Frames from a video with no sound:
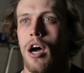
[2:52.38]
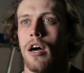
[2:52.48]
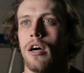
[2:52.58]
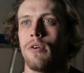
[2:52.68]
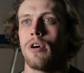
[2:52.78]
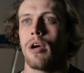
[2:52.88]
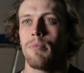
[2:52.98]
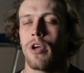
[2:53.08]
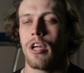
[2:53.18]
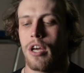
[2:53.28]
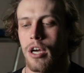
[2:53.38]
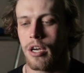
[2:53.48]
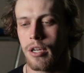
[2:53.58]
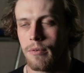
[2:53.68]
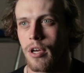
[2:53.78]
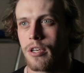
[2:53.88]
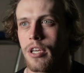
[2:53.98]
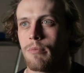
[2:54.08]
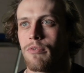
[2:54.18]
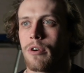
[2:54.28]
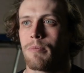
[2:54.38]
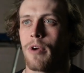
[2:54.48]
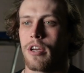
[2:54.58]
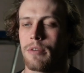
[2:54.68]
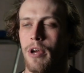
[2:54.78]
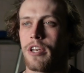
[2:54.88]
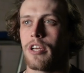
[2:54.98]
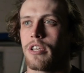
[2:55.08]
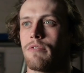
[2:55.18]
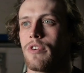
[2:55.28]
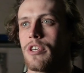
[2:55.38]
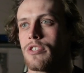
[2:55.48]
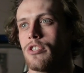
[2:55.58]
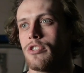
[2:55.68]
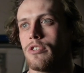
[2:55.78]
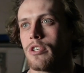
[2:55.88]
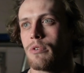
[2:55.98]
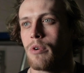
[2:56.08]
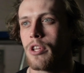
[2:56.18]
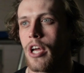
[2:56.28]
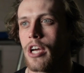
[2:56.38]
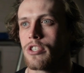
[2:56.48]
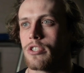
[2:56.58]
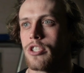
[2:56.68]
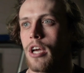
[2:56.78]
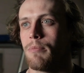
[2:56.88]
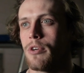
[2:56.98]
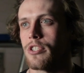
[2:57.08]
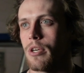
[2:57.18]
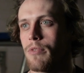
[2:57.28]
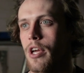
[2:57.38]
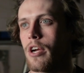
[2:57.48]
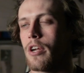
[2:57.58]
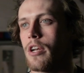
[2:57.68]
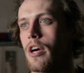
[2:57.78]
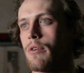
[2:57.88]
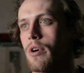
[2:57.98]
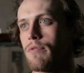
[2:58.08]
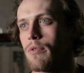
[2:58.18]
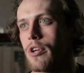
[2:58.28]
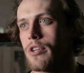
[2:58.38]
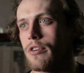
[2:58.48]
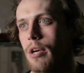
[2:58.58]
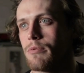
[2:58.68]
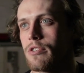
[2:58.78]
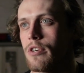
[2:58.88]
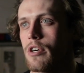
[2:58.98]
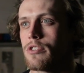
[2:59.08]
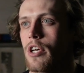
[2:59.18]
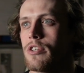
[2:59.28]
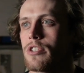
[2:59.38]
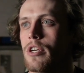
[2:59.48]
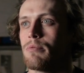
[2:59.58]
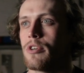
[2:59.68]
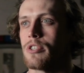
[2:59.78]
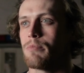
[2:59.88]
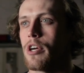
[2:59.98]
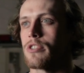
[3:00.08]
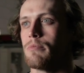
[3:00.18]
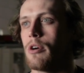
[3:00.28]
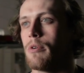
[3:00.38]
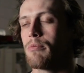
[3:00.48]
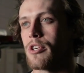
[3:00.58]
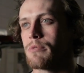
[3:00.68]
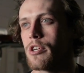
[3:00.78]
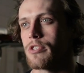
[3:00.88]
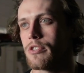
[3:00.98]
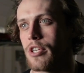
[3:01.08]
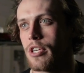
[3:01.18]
I played in a team for Penticton V's in junior. We won the national championship there and won 42 games in a row. So that was a pretty special moment, pretty special